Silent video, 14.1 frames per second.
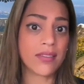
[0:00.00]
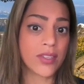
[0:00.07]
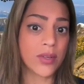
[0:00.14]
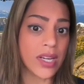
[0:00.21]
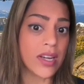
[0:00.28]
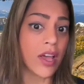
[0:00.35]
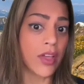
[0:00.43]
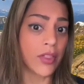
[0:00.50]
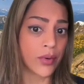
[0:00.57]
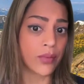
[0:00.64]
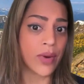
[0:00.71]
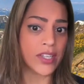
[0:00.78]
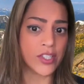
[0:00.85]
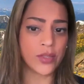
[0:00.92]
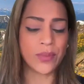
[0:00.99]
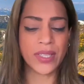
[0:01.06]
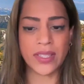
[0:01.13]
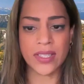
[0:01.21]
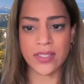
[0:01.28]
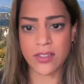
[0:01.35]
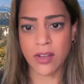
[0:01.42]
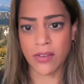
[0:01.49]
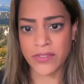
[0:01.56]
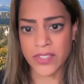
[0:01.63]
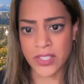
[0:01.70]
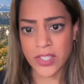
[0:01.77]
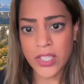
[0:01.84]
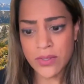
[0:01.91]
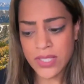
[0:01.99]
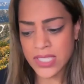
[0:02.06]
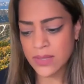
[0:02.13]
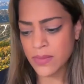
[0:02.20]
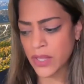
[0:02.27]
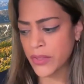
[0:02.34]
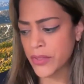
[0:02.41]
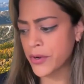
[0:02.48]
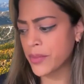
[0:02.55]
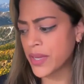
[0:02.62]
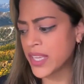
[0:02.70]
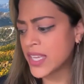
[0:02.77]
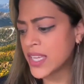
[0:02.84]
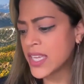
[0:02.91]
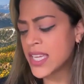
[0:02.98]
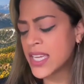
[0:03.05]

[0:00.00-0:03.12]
So another regimen that's often used in melanoma.